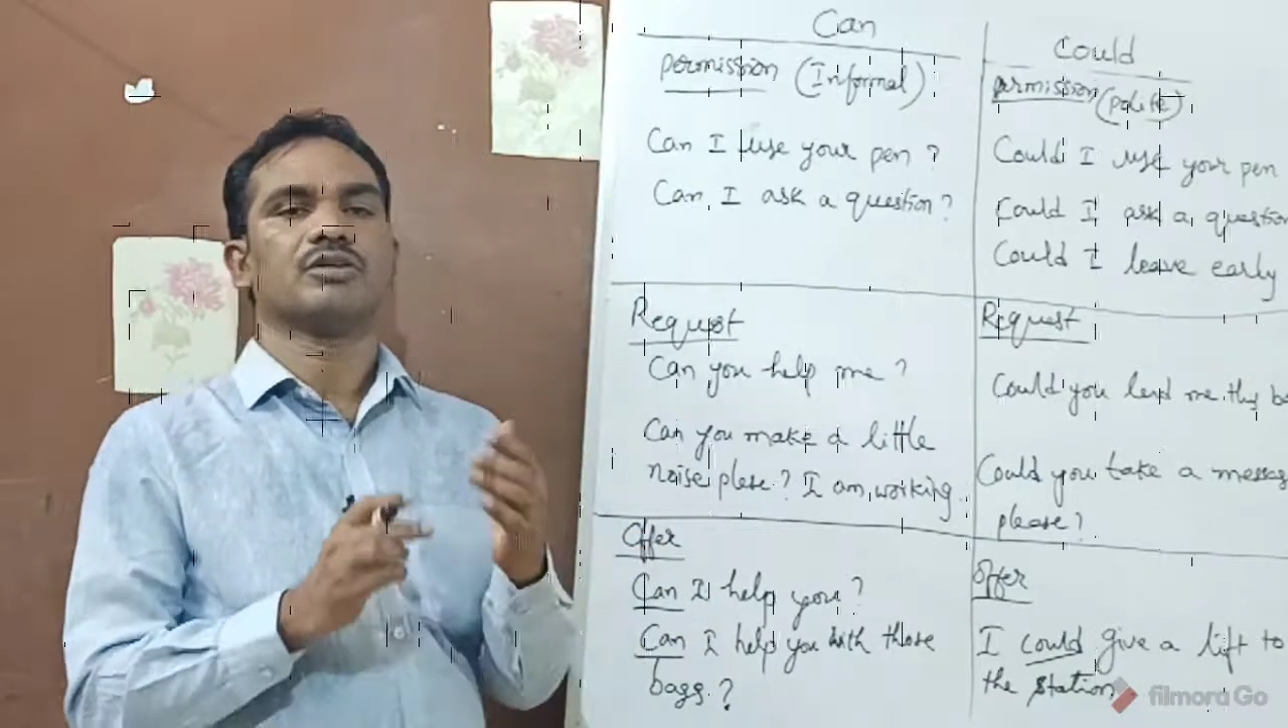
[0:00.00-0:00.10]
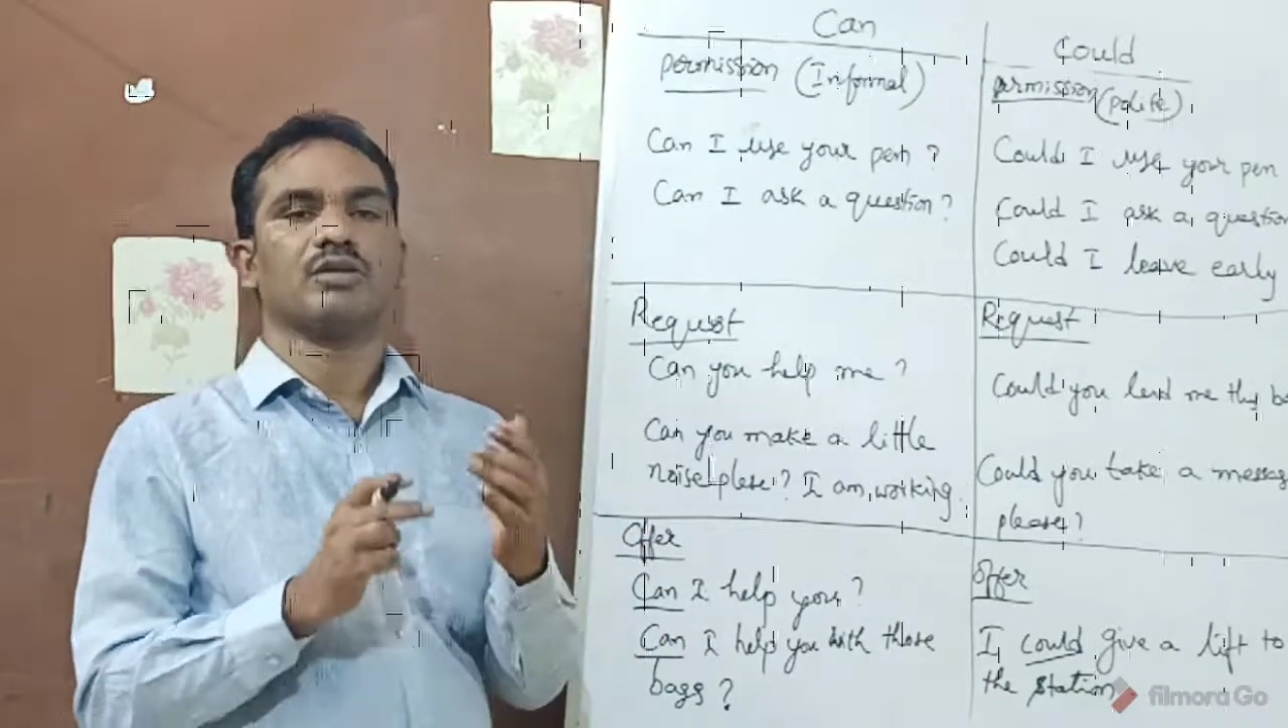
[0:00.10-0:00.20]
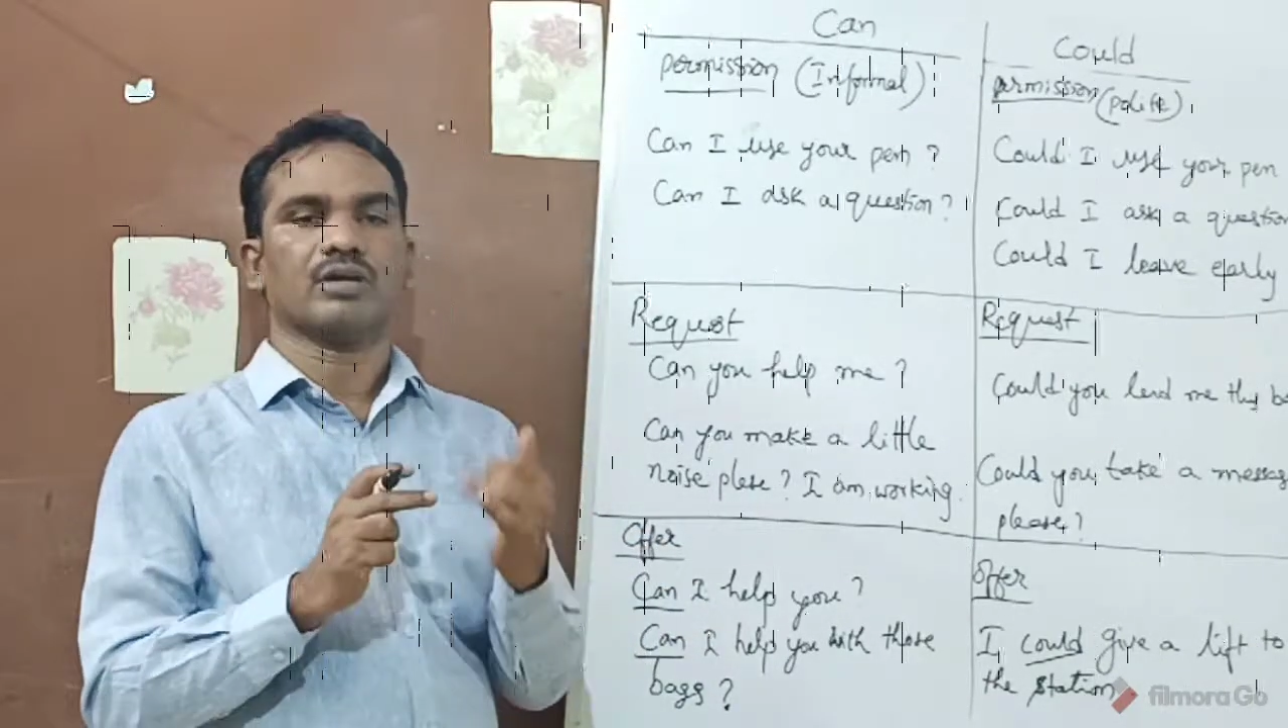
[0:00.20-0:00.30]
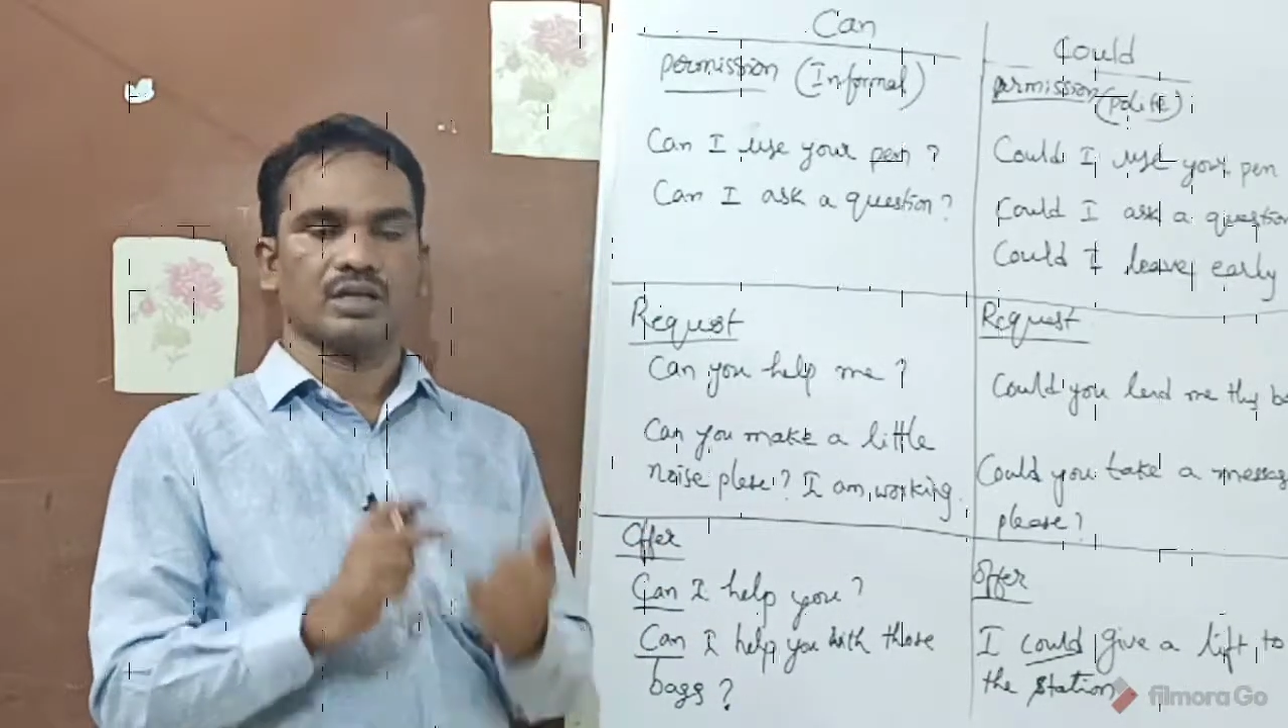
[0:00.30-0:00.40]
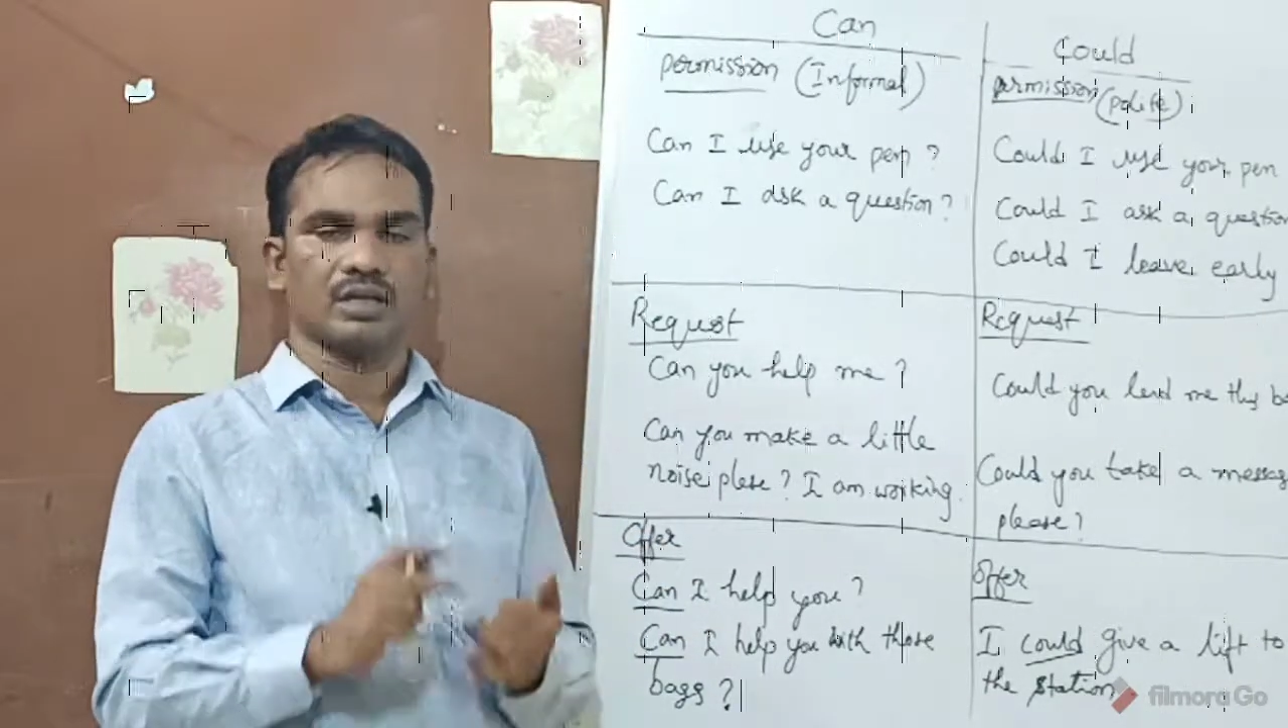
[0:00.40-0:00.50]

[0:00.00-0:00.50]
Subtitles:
talking